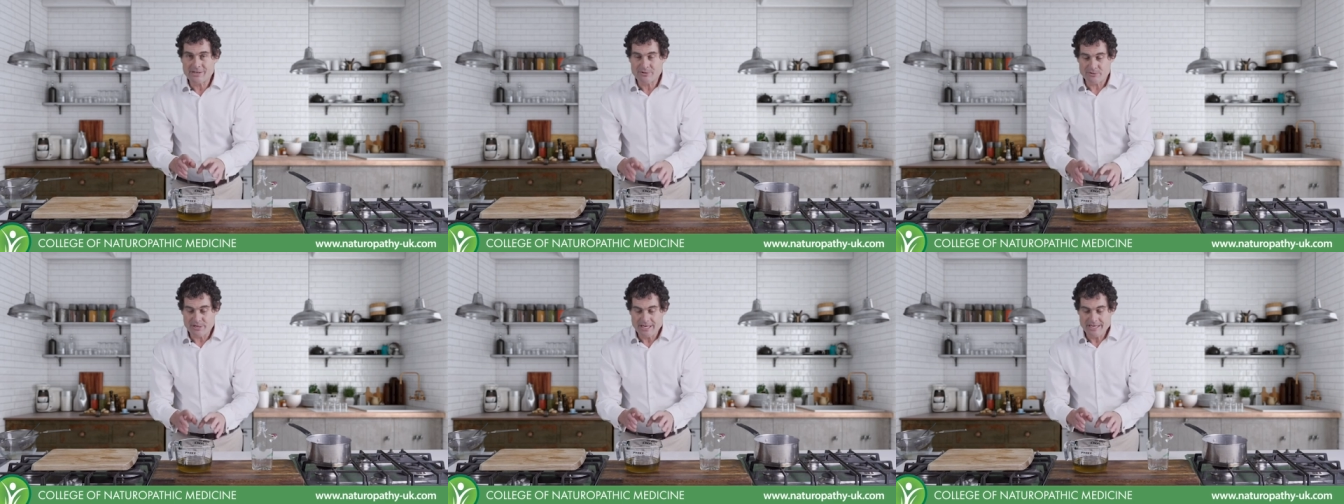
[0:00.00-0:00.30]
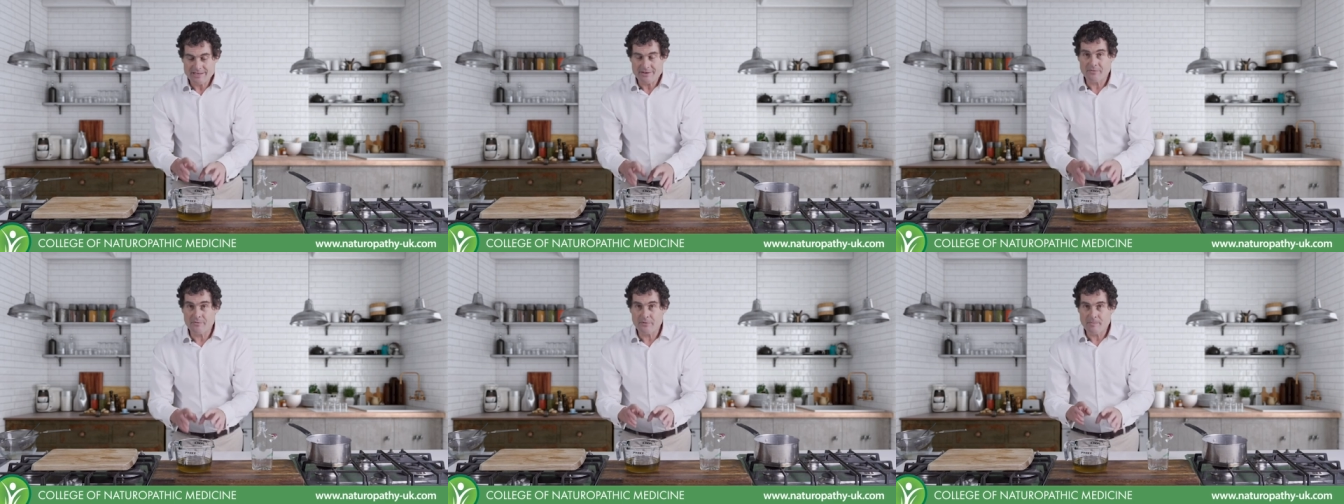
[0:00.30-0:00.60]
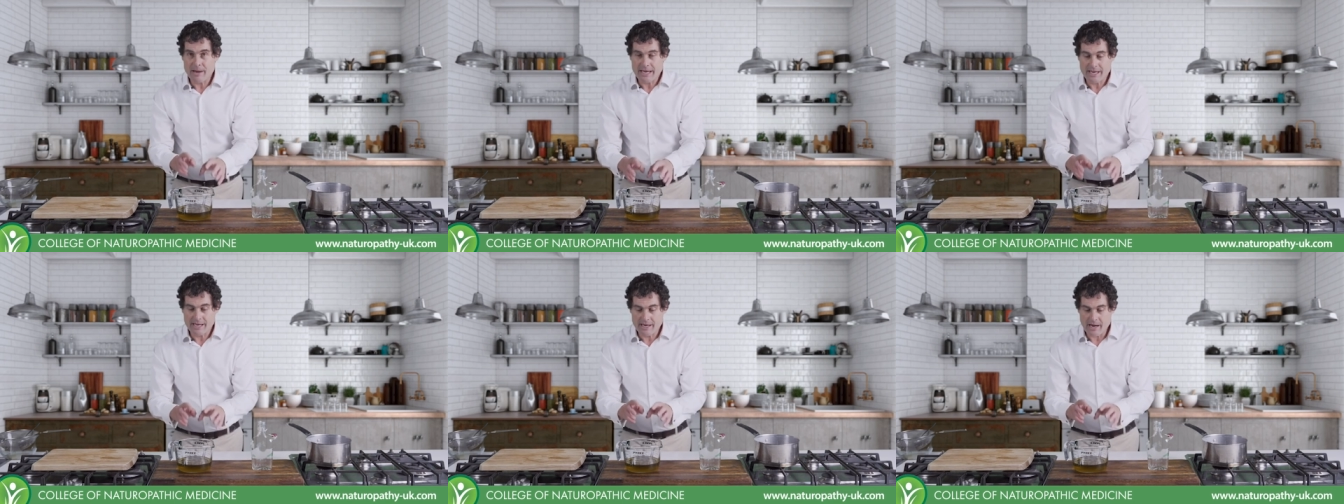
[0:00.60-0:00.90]
ingredient for
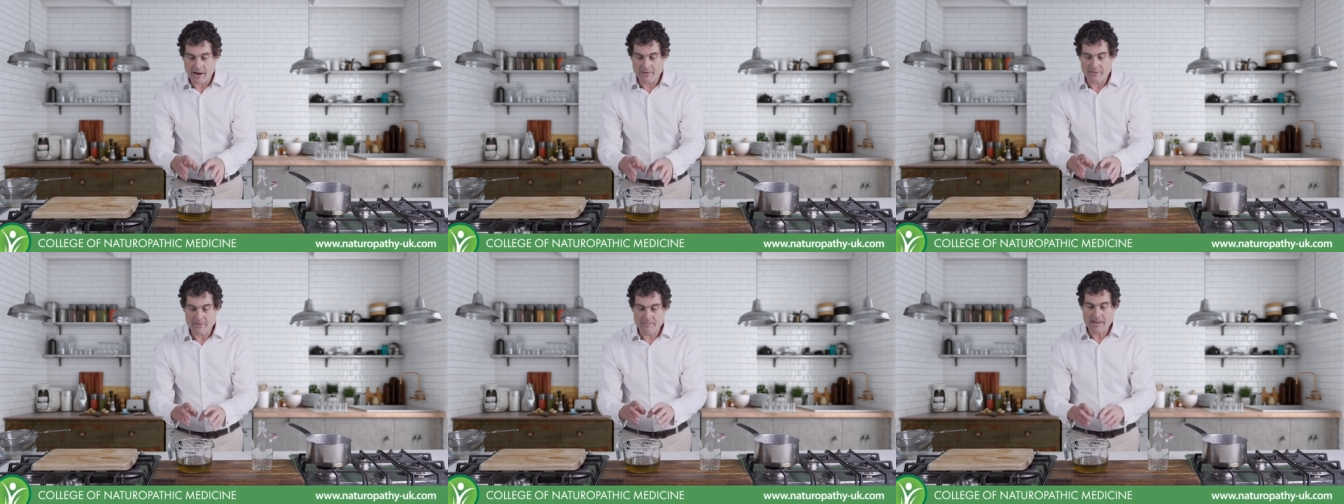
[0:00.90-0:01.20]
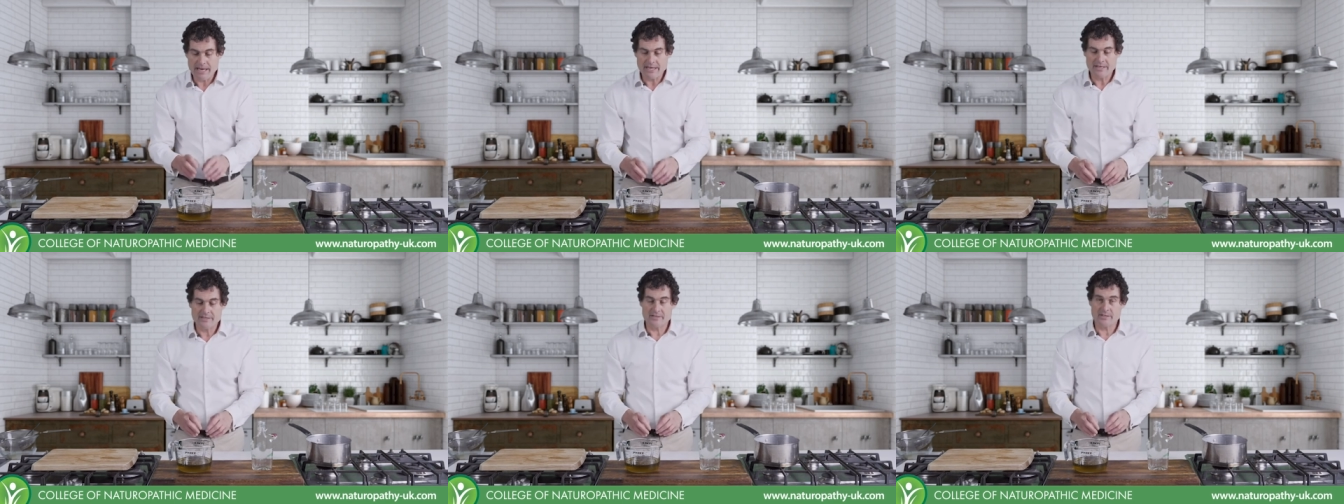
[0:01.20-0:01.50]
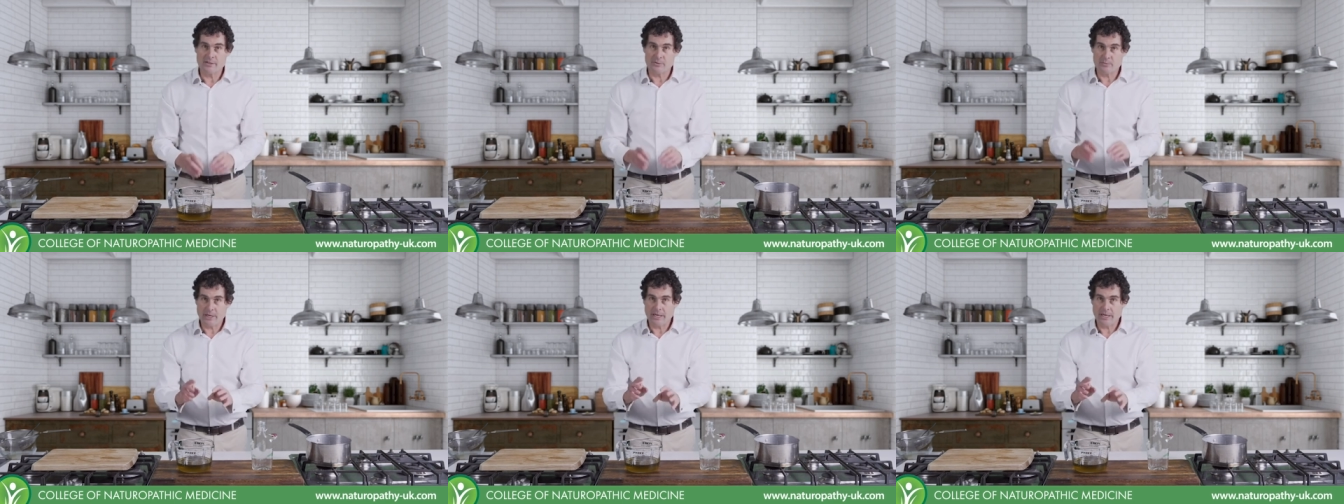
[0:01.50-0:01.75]
making other medicines.